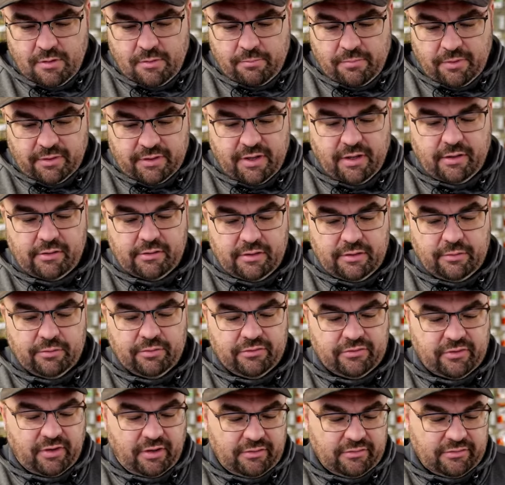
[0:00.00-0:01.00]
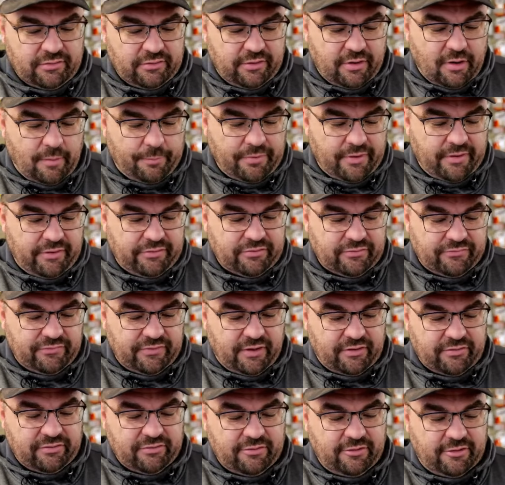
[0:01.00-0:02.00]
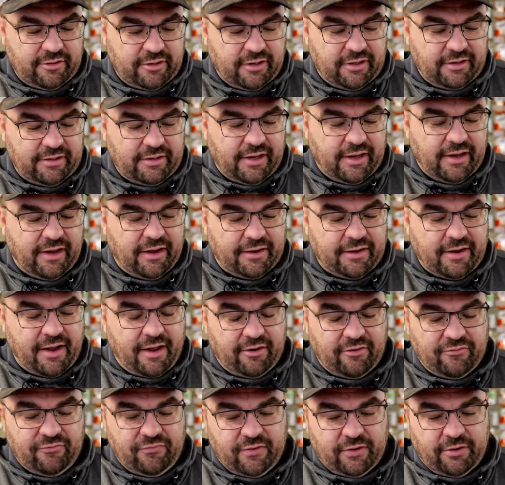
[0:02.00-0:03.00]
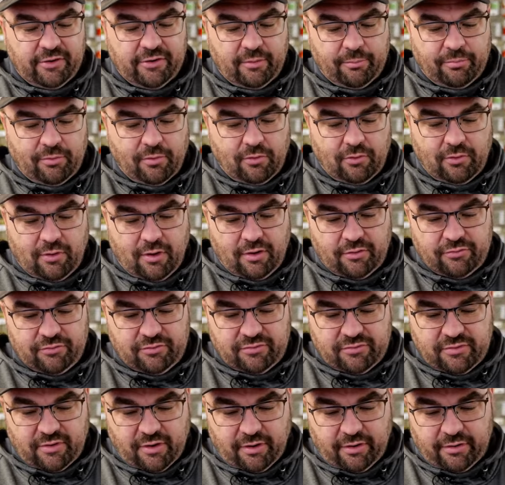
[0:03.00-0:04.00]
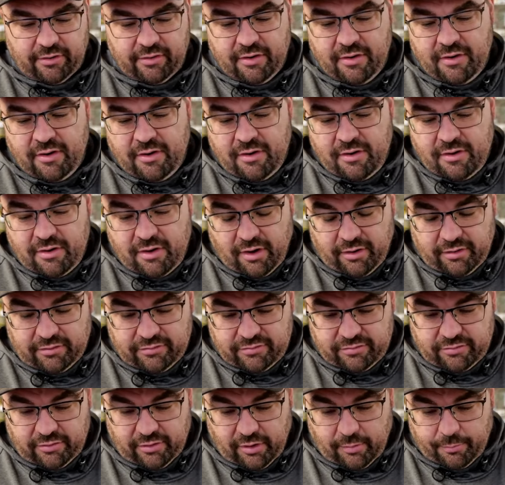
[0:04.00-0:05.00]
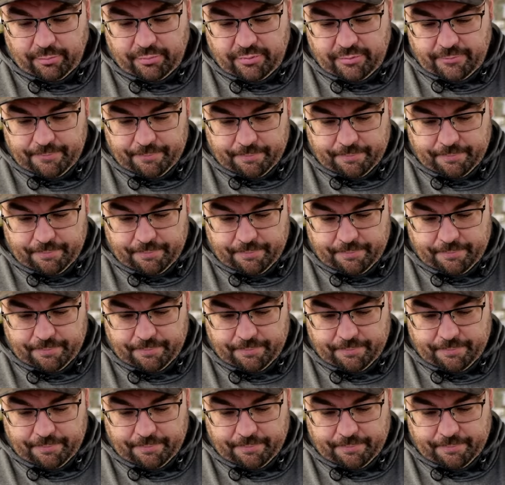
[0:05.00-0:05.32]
McKinley was icing up as of yesterday. Yeah, I kind of figured the boat launch would start icing up.